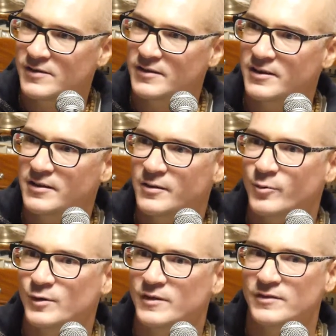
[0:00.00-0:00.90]
in the
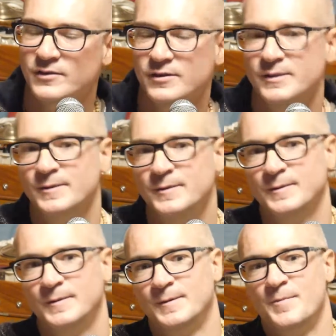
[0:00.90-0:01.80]
devotees.
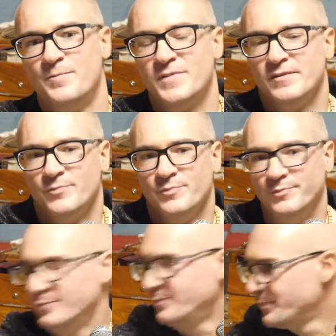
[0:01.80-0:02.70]

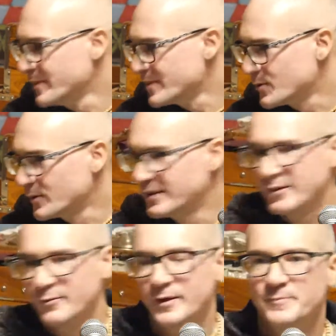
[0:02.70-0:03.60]
So in that way,